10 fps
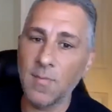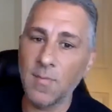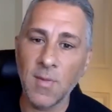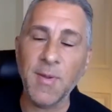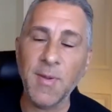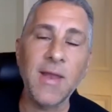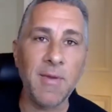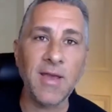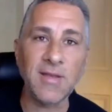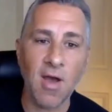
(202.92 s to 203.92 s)
this
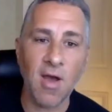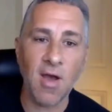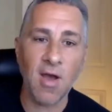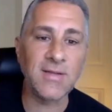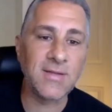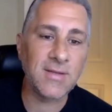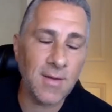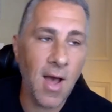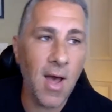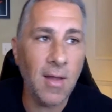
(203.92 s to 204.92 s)
pandemic is
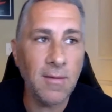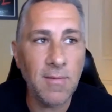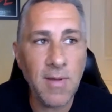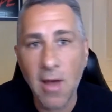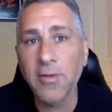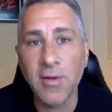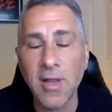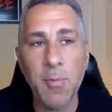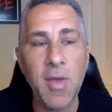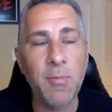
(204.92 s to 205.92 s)
hardest on
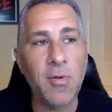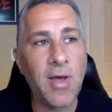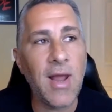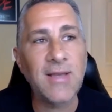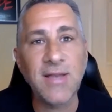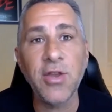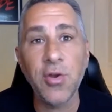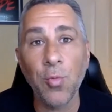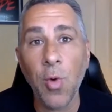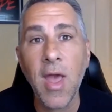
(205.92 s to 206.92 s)
elderly people. And I
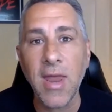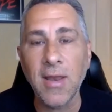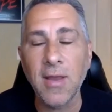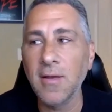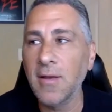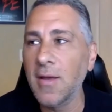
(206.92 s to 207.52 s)
said, you're right.